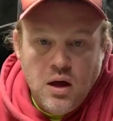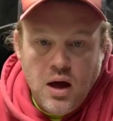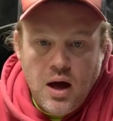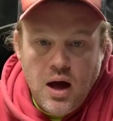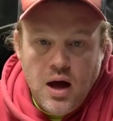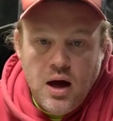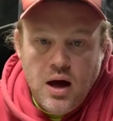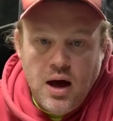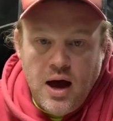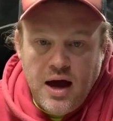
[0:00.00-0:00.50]

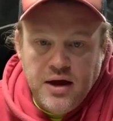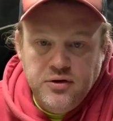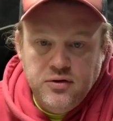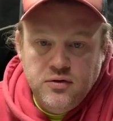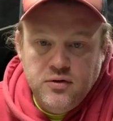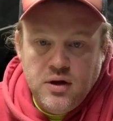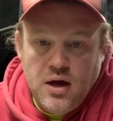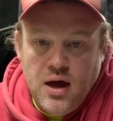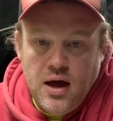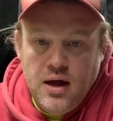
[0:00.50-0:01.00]
I do
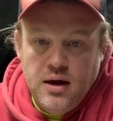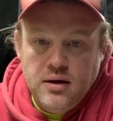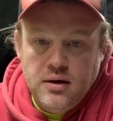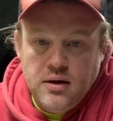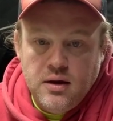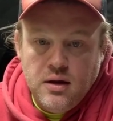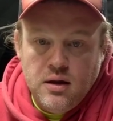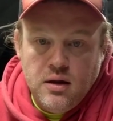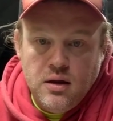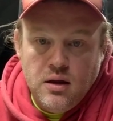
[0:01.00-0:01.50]

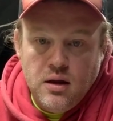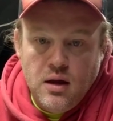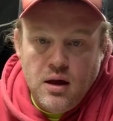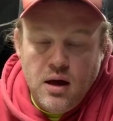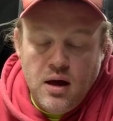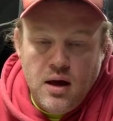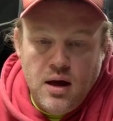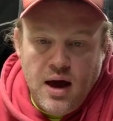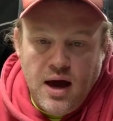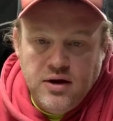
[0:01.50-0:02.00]

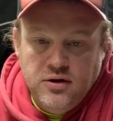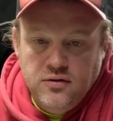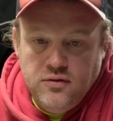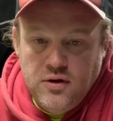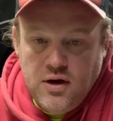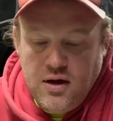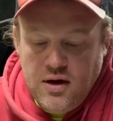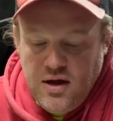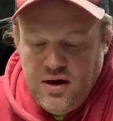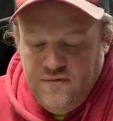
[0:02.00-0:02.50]

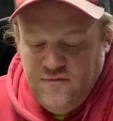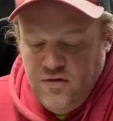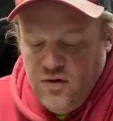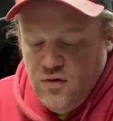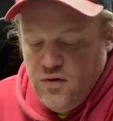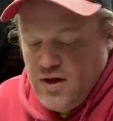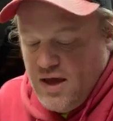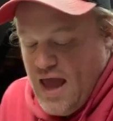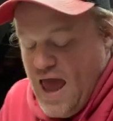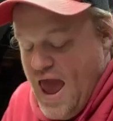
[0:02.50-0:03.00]
not have
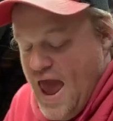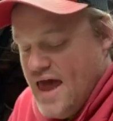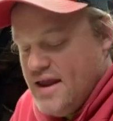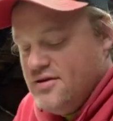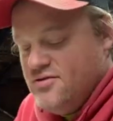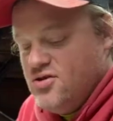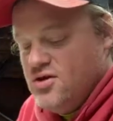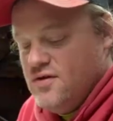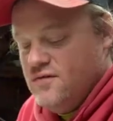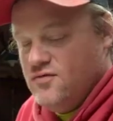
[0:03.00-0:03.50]
floating
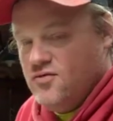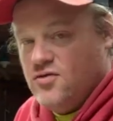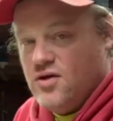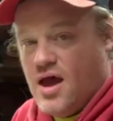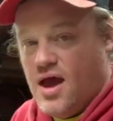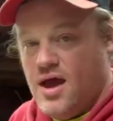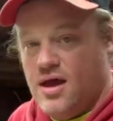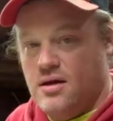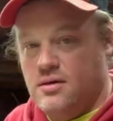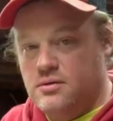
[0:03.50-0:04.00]
additives.
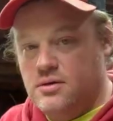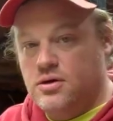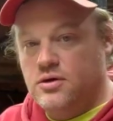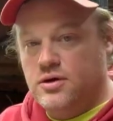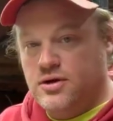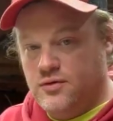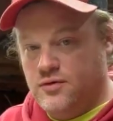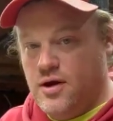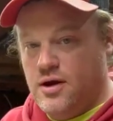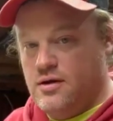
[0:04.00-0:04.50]
I
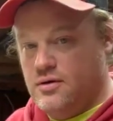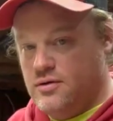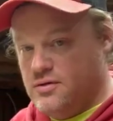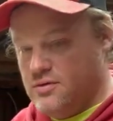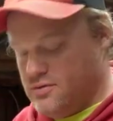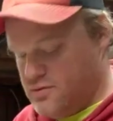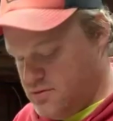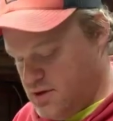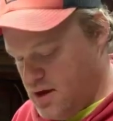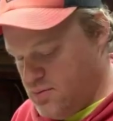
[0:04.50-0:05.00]
literally, right under the
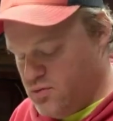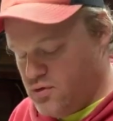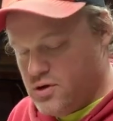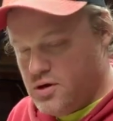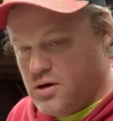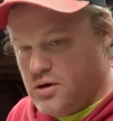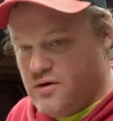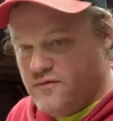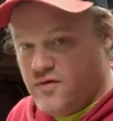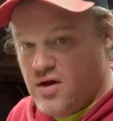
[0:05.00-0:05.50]
table
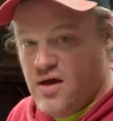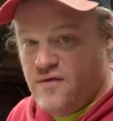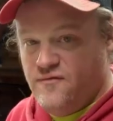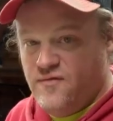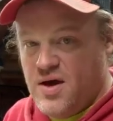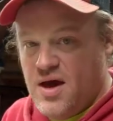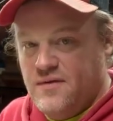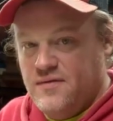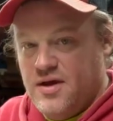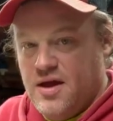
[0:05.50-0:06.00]
here, I've got
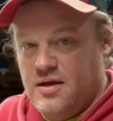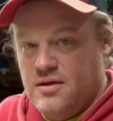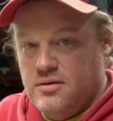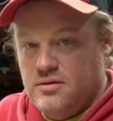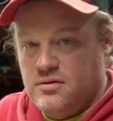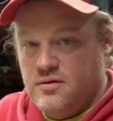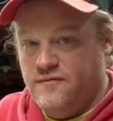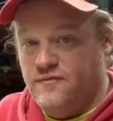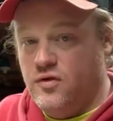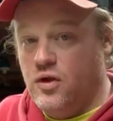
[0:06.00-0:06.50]
5 gallons
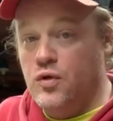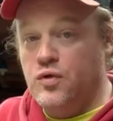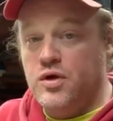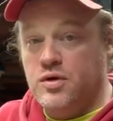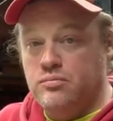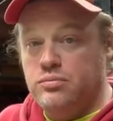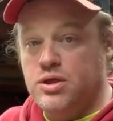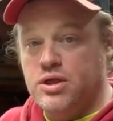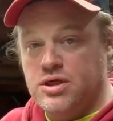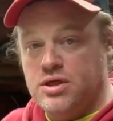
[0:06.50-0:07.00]
of floating
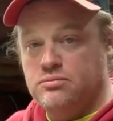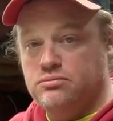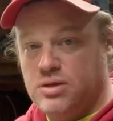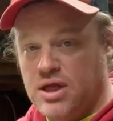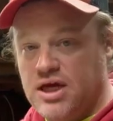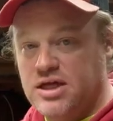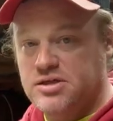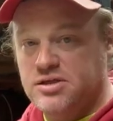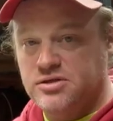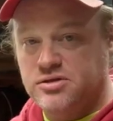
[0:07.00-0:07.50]
blend
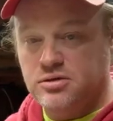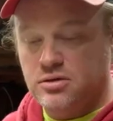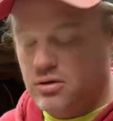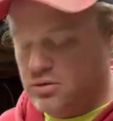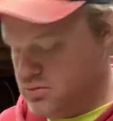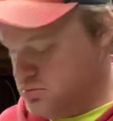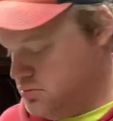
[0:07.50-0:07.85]
plastisol.